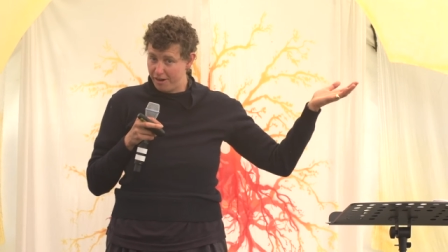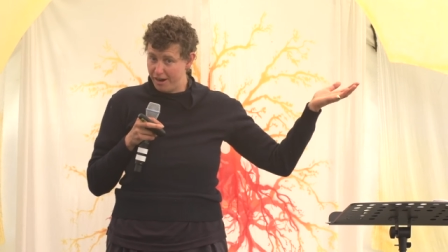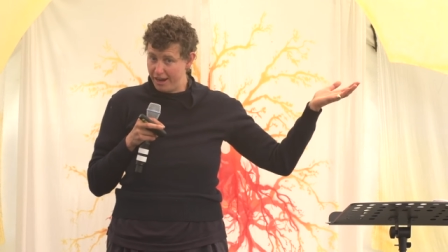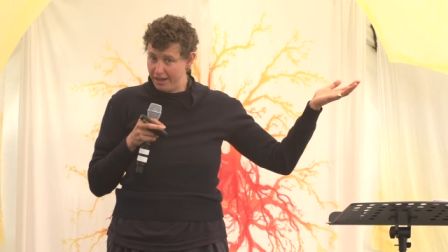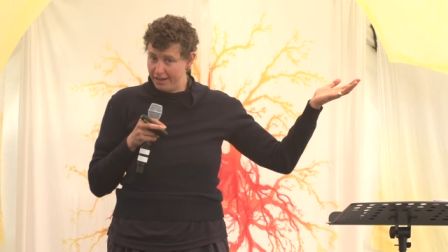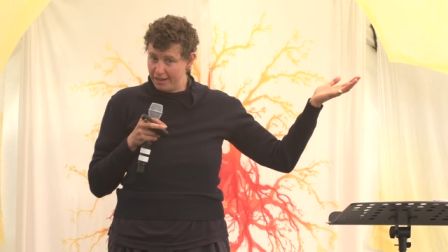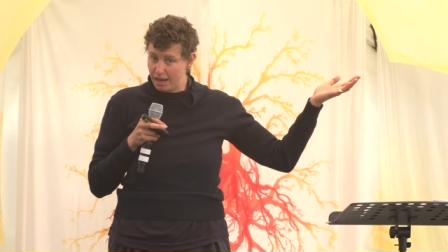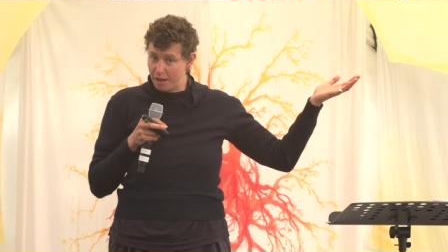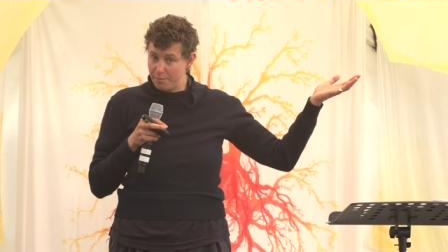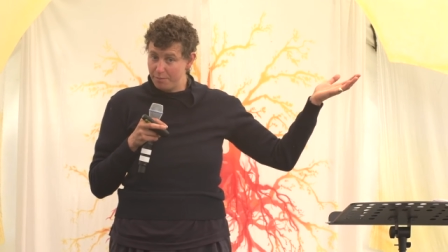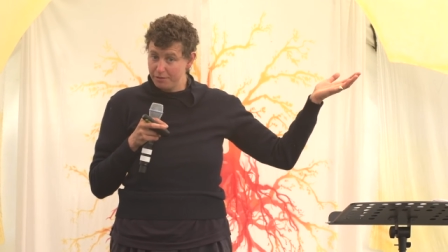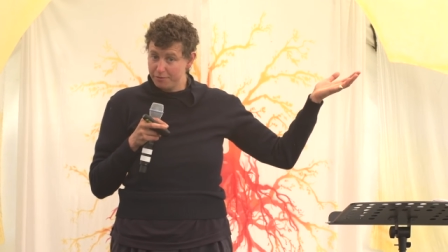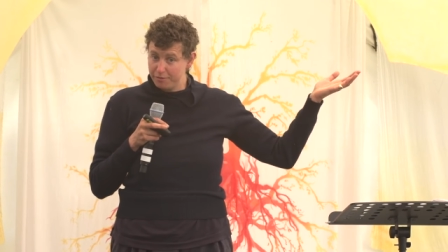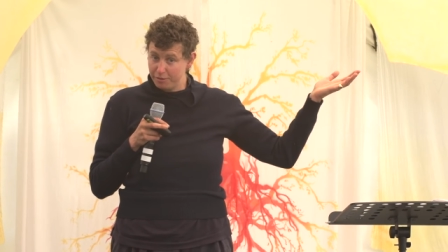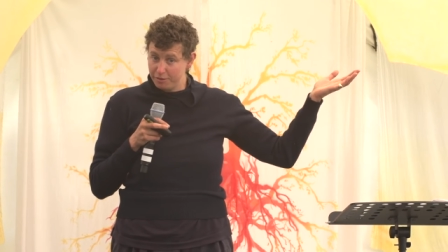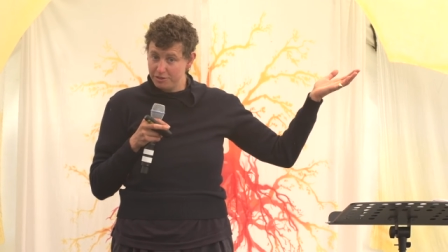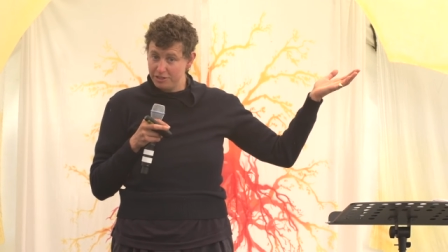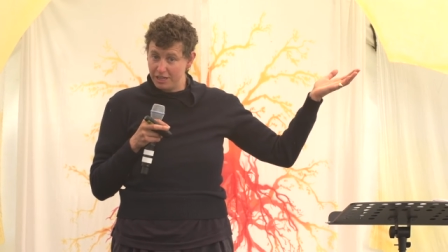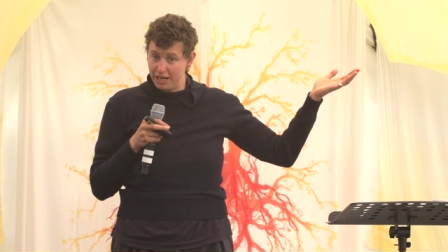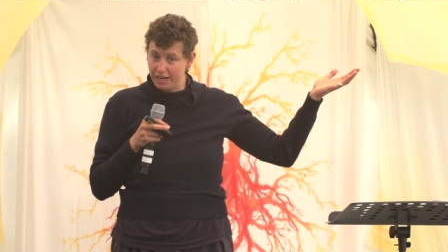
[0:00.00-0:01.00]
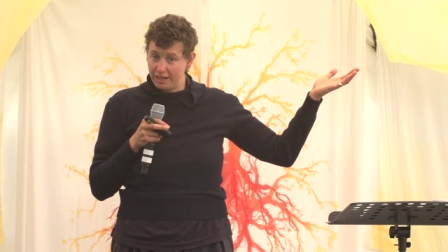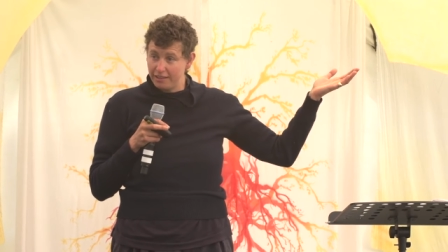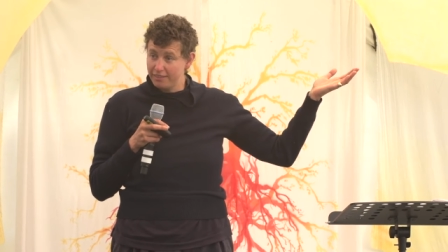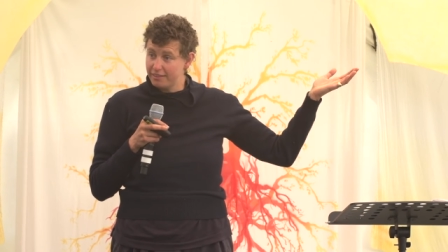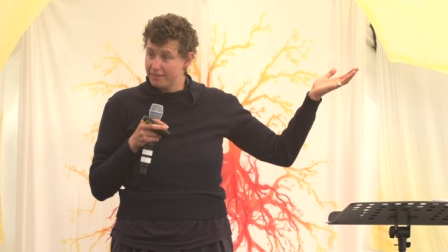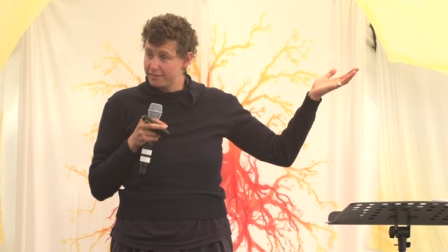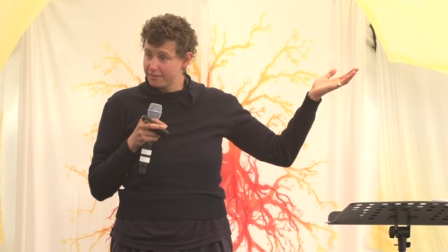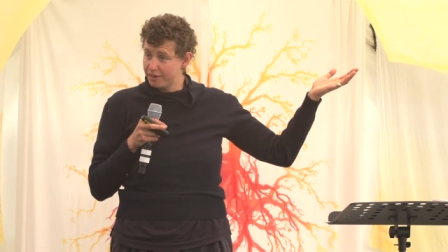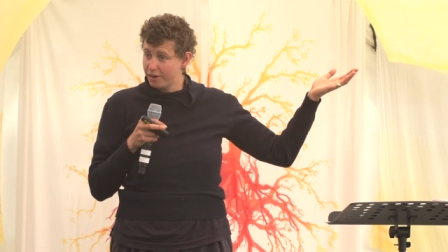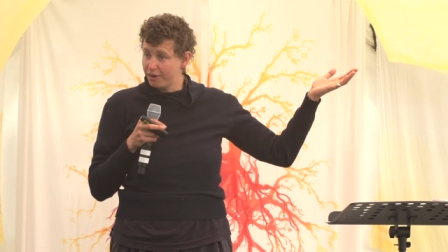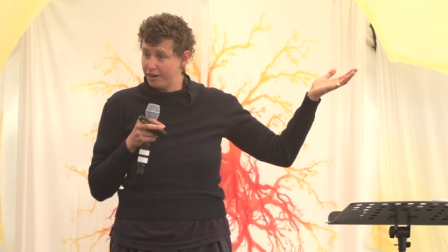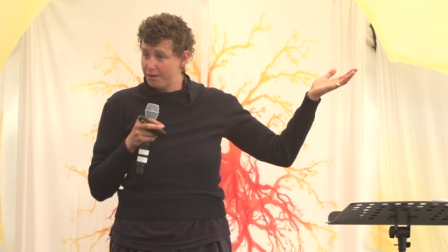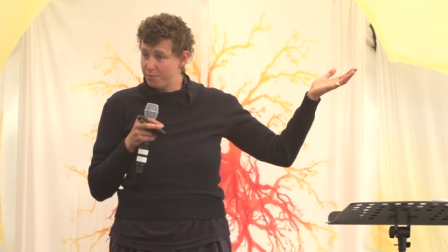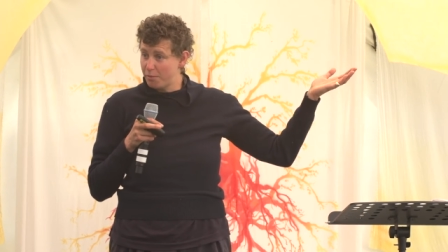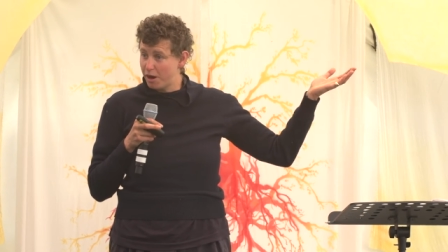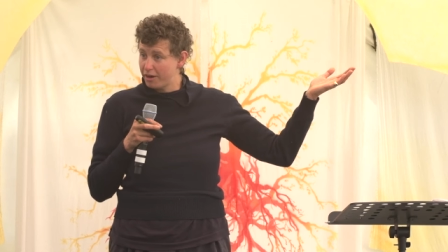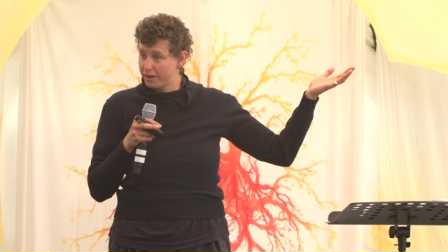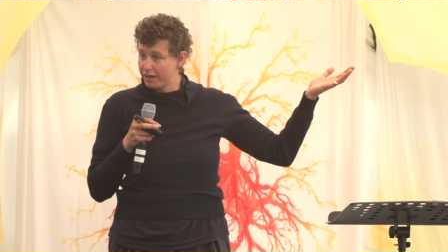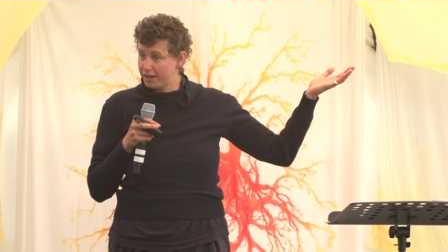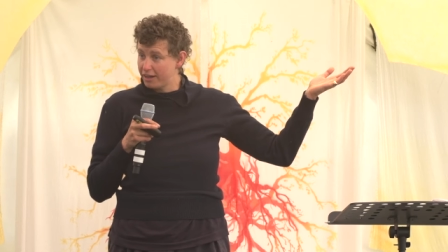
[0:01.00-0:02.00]
our economic food chain in this current
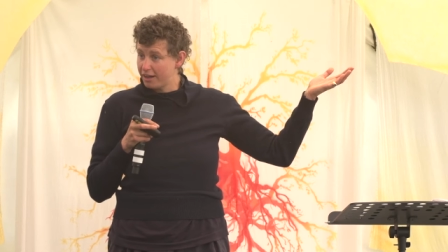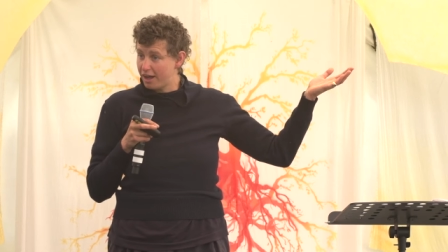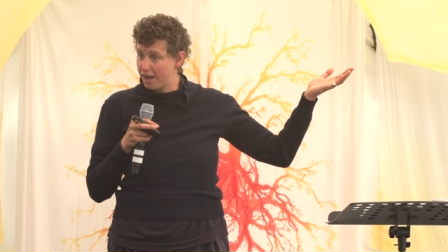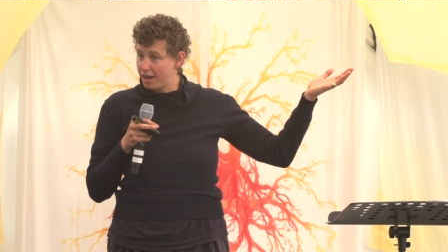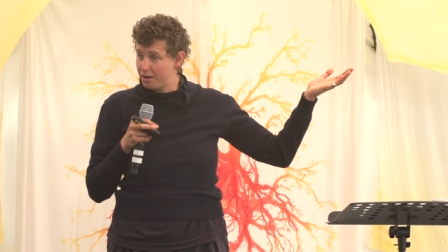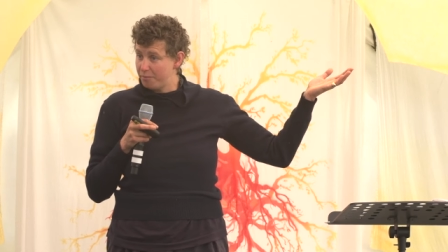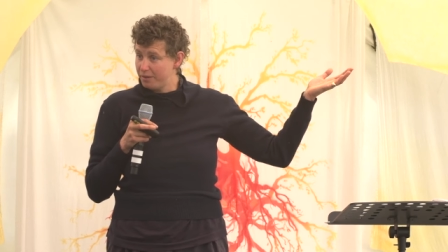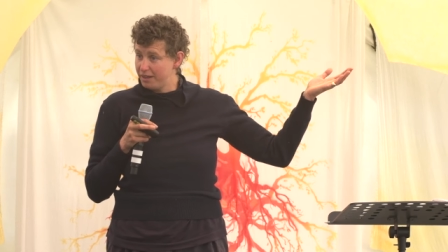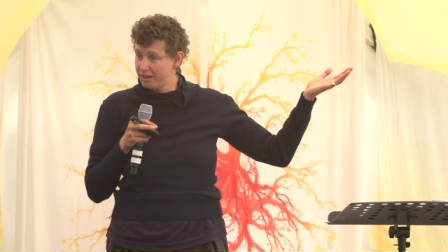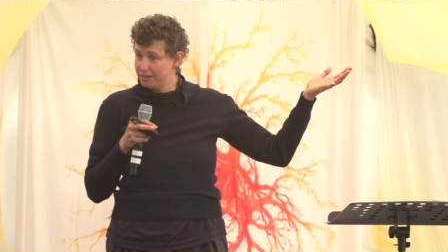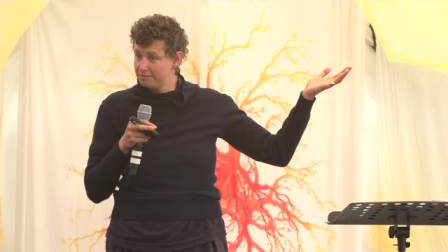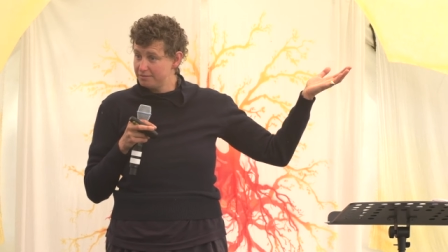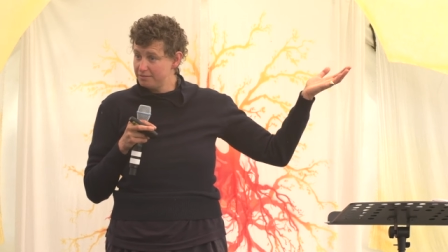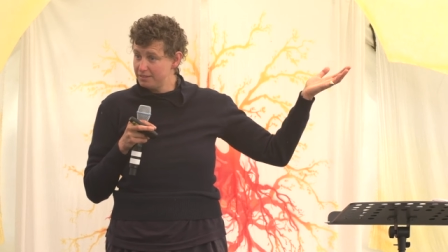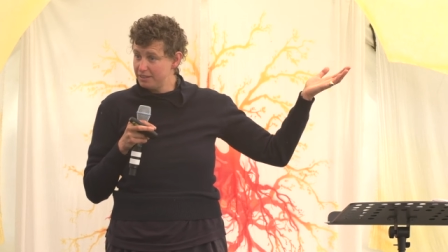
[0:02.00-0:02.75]
market economy.